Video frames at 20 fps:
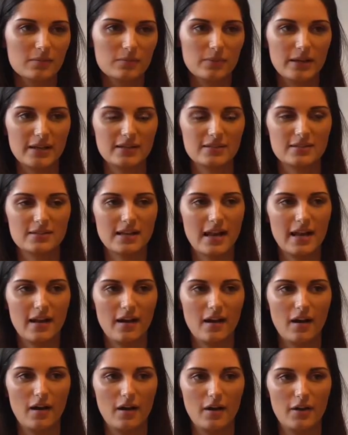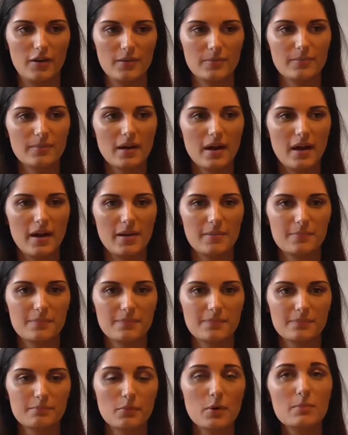we could stay at
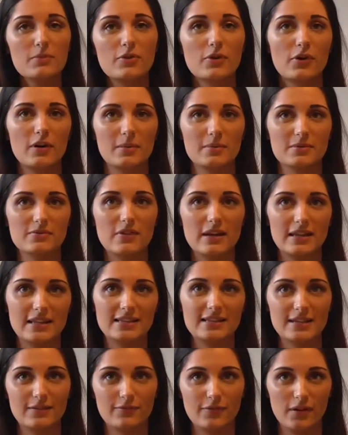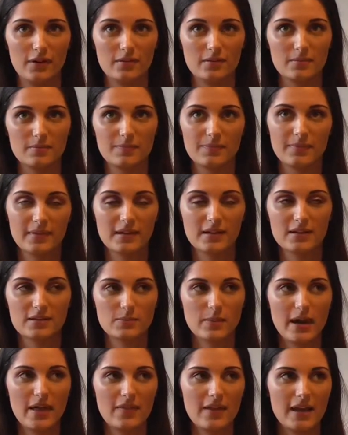home. Mum thought it was really different,
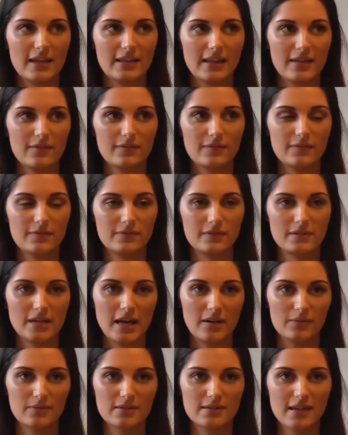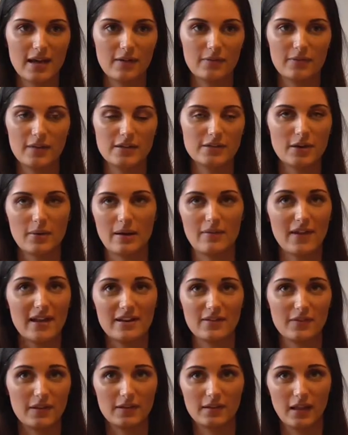because where they live down south, they don't have
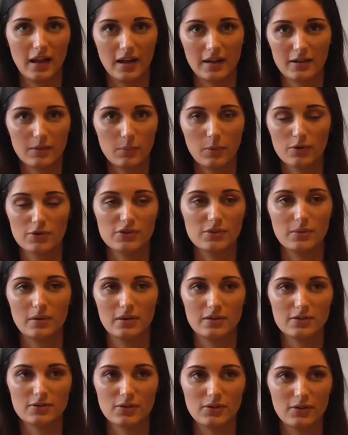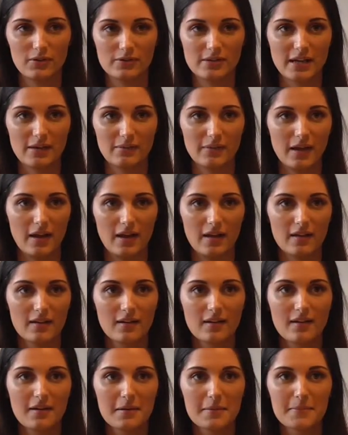anything like one-to-one at all down
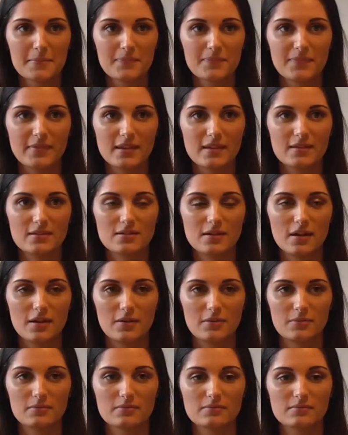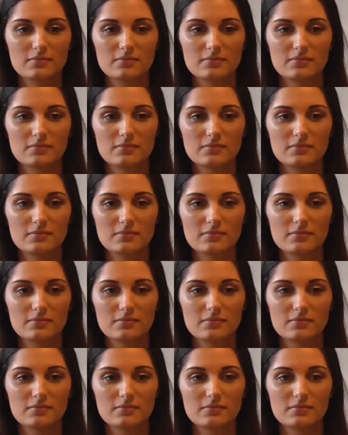there. So